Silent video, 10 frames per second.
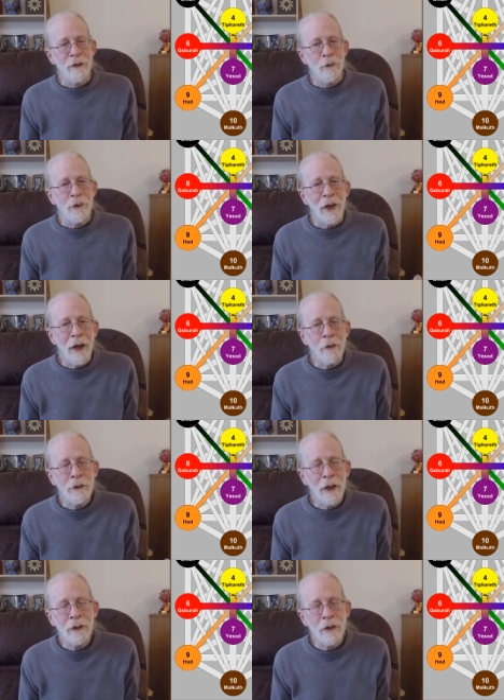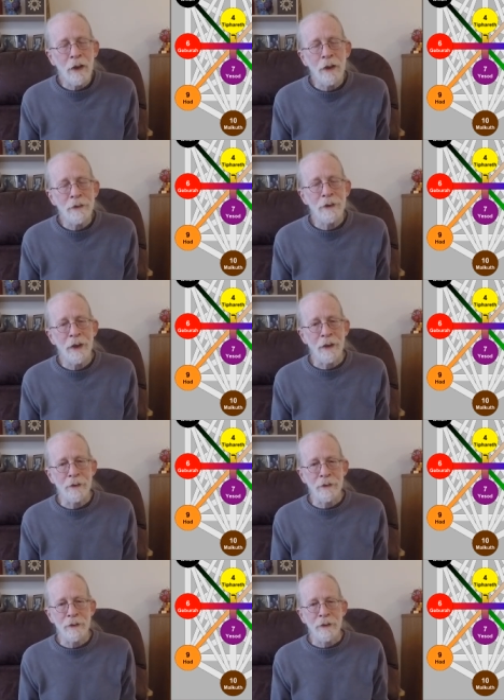without that
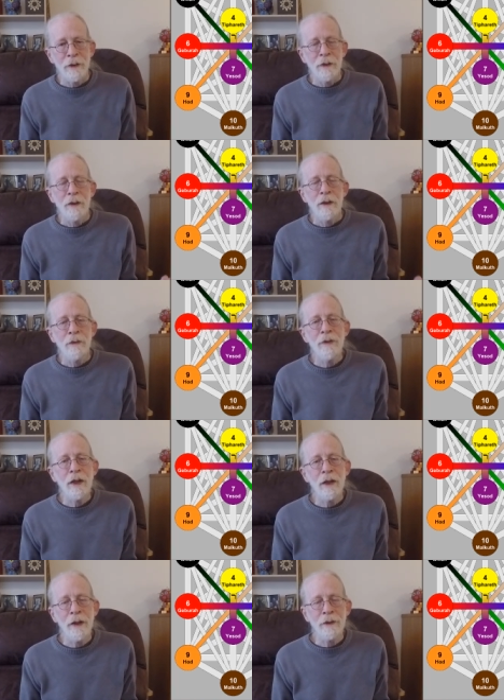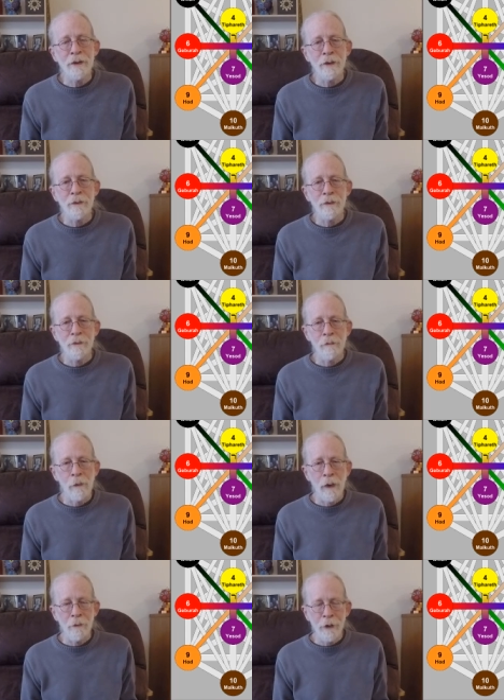context of the collective.
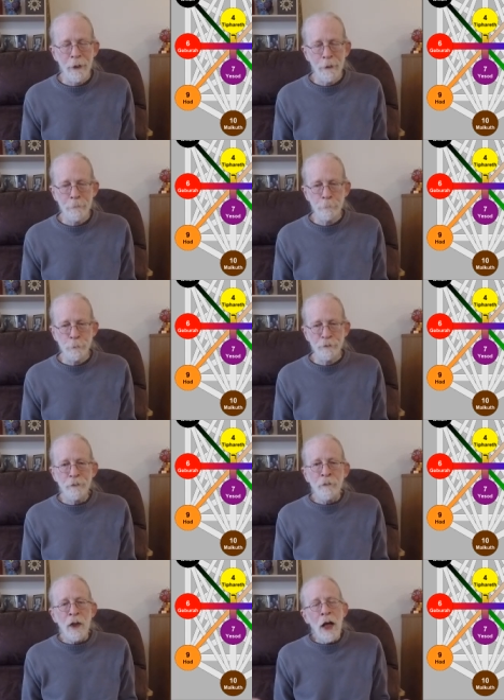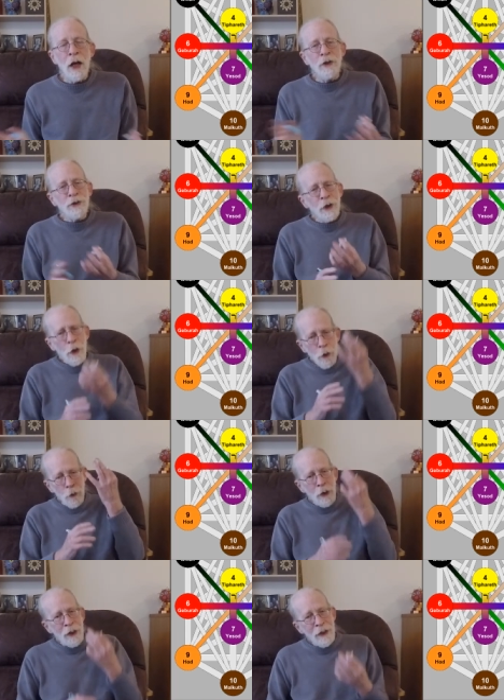Okay?
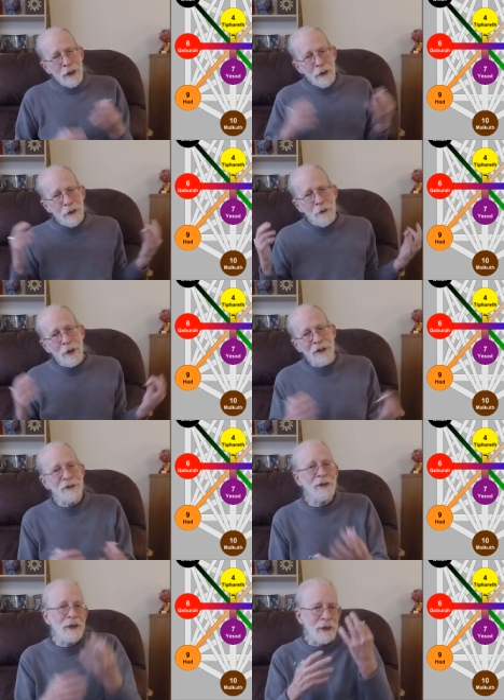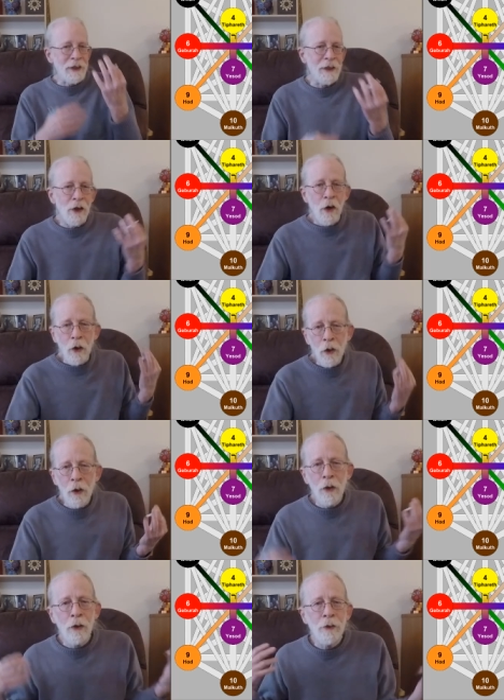So, interestingly,
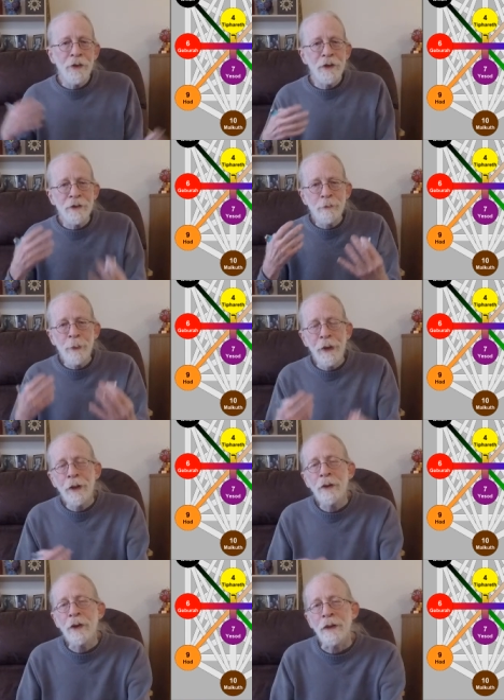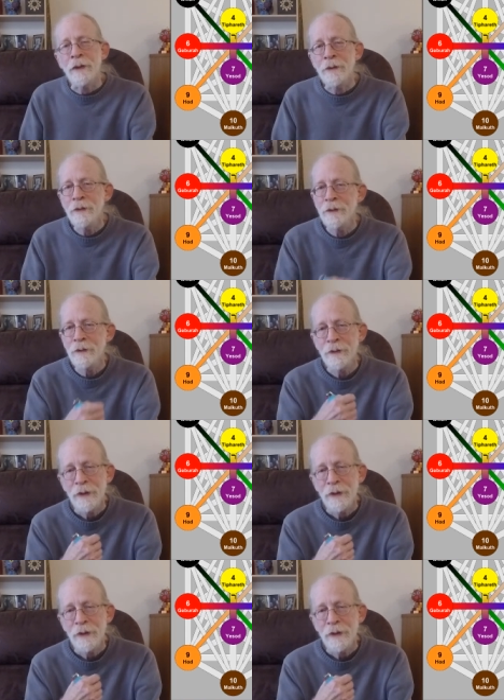all these pairings